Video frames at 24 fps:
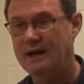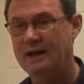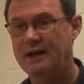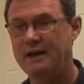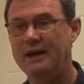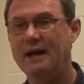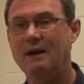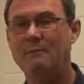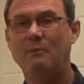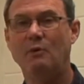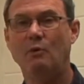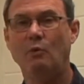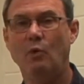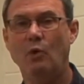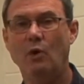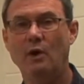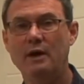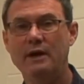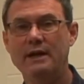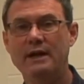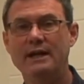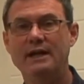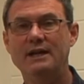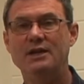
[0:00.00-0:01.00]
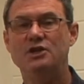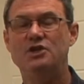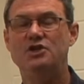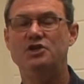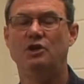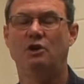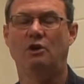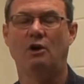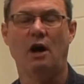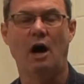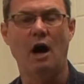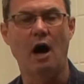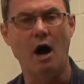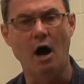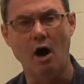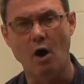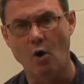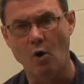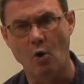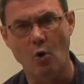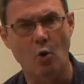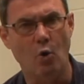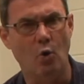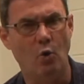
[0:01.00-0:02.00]
Number 1 is you're
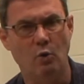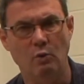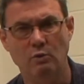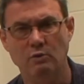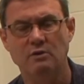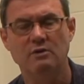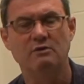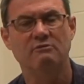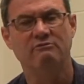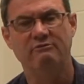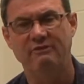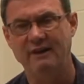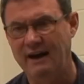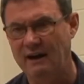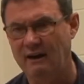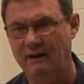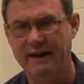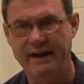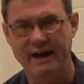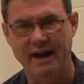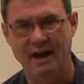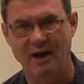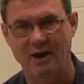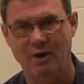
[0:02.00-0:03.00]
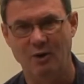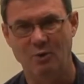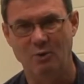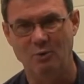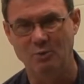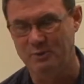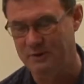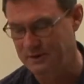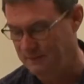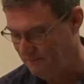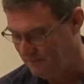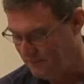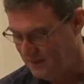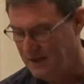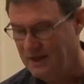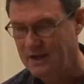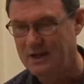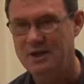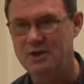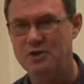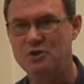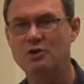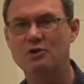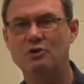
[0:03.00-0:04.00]
old, very old.
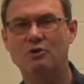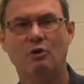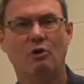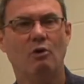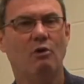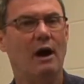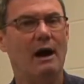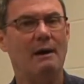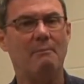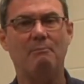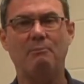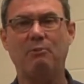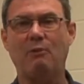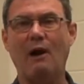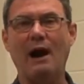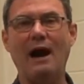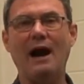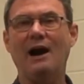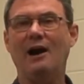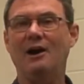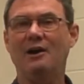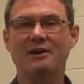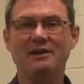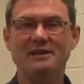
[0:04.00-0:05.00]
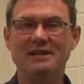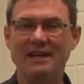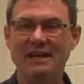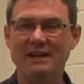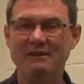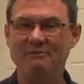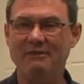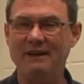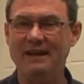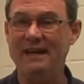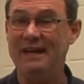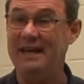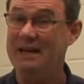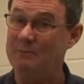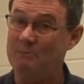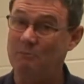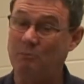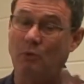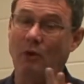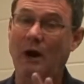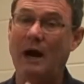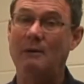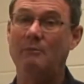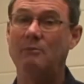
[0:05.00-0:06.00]
You grew up prior to TV.
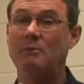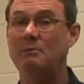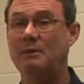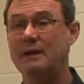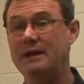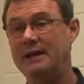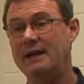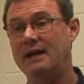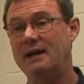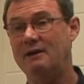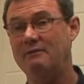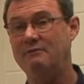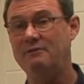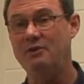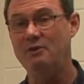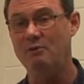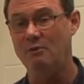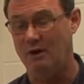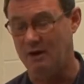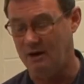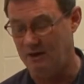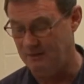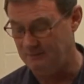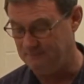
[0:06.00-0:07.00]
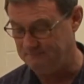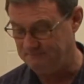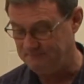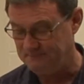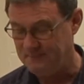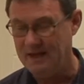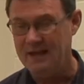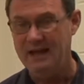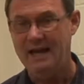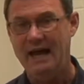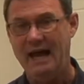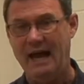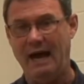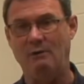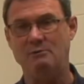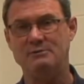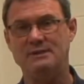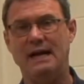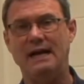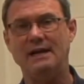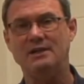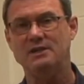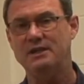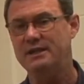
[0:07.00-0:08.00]
Probably none of you all. I was
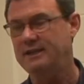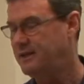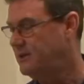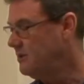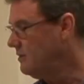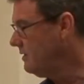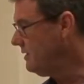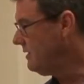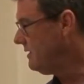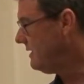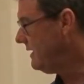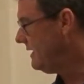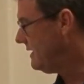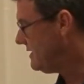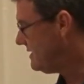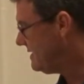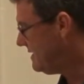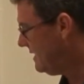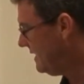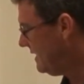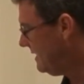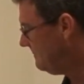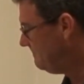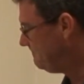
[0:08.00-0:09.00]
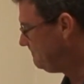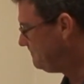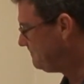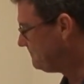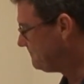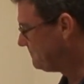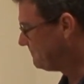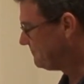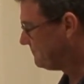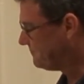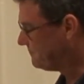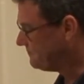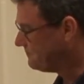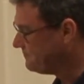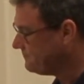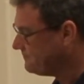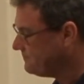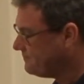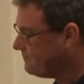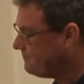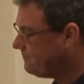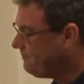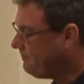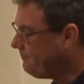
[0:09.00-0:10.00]
actually doing this
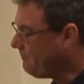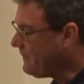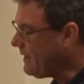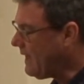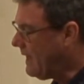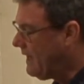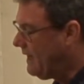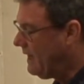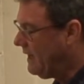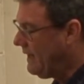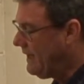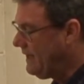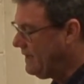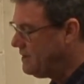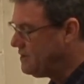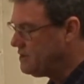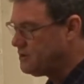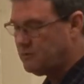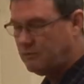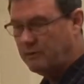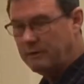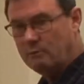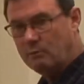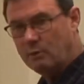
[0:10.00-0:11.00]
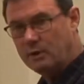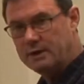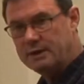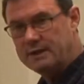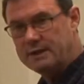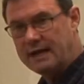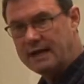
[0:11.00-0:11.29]
at an industry one